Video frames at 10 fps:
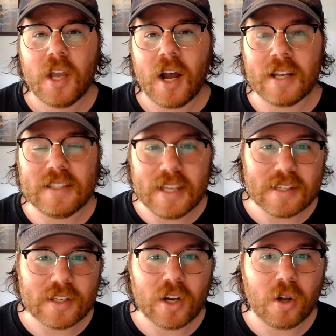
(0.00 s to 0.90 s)
a
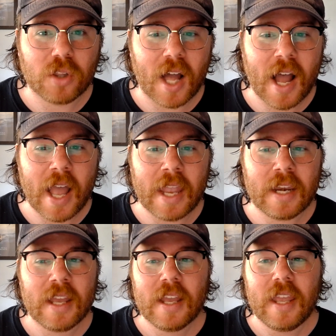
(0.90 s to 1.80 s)
decent
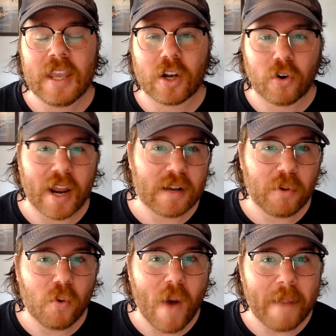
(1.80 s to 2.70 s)
O-line,
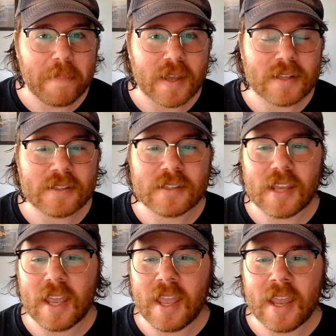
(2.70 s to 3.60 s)
incredible weapons,
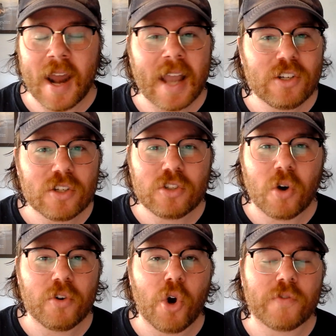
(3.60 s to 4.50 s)
and I just
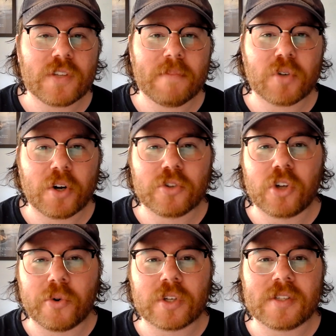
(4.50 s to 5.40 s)
don't know if Sam Darnold's
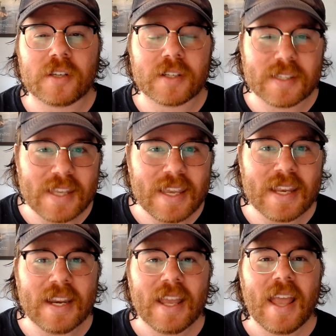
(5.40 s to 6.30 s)
going to
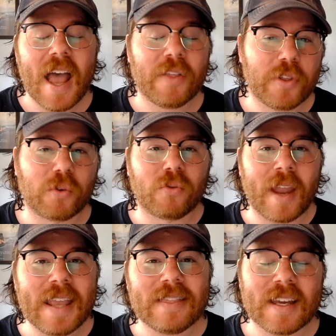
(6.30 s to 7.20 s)
succeed at the
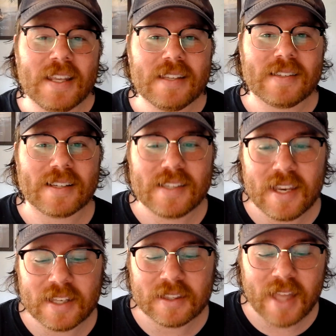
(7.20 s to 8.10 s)
rate that he
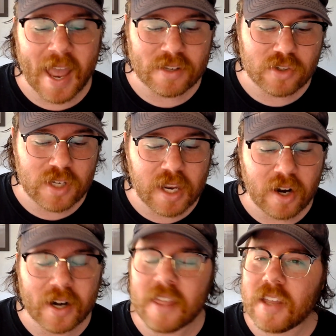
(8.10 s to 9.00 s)
succeeded last
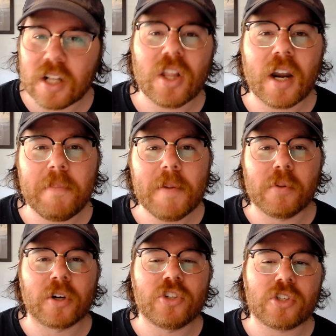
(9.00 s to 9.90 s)
year. And I think a lot of people
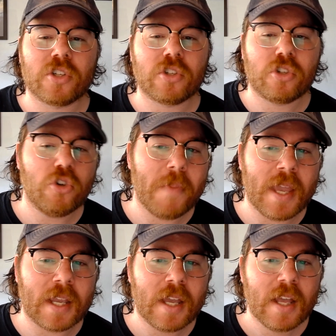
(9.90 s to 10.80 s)
are just
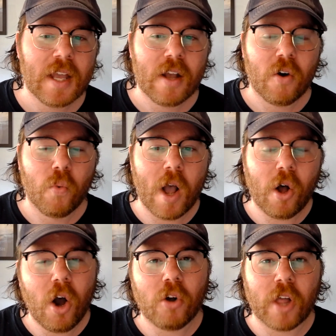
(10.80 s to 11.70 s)
assuming,
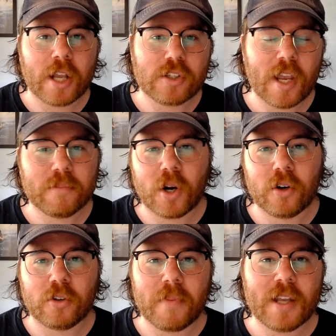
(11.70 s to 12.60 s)
like Sam
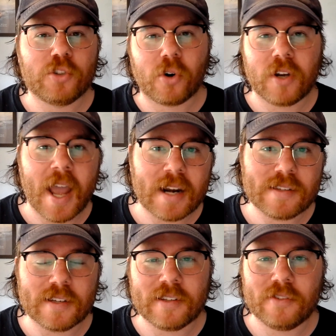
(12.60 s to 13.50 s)
Darnold made Jordan
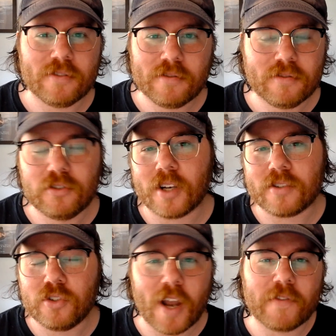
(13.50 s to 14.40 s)
Addison and
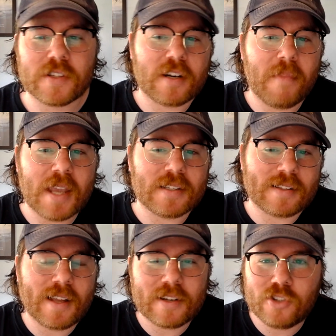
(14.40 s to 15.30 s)
Justin Jefferson amazing,
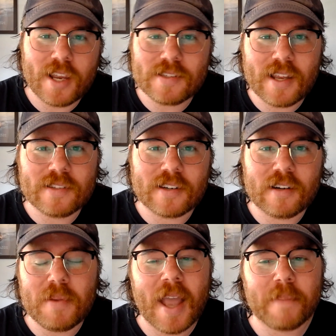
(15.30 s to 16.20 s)
like JSN's going
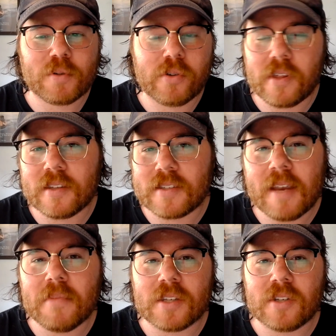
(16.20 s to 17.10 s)
to be absolutely the
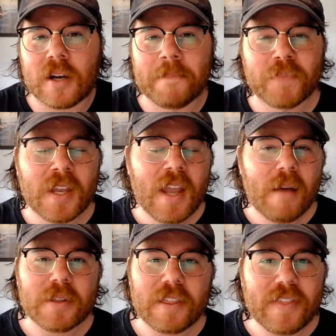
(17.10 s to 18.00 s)
same this year.
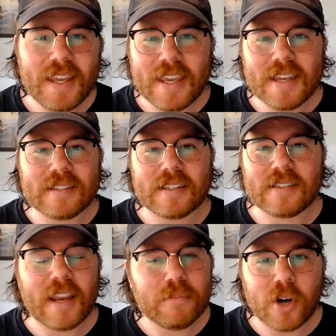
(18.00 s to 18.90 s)
But the thing is
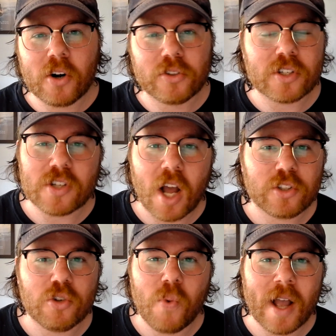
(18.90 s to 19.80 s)
Sam Darnold does not
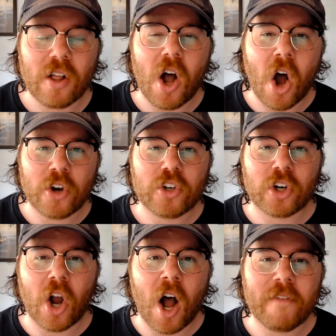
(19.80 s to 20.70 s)
do well
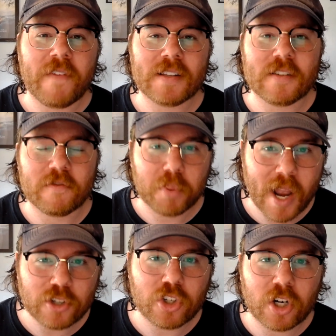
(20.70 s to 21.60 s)
under offensive
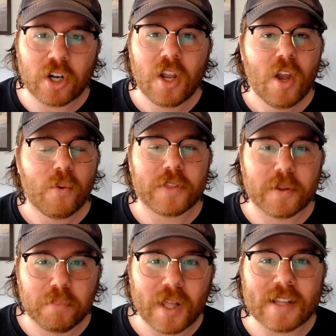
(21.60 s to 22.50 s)
pressure, with
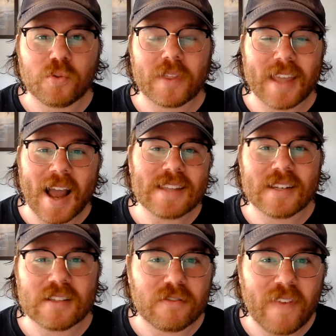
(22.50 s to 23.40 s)
the blitz, with guys
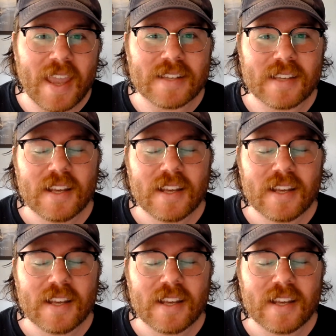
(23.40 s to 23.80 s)
in his face.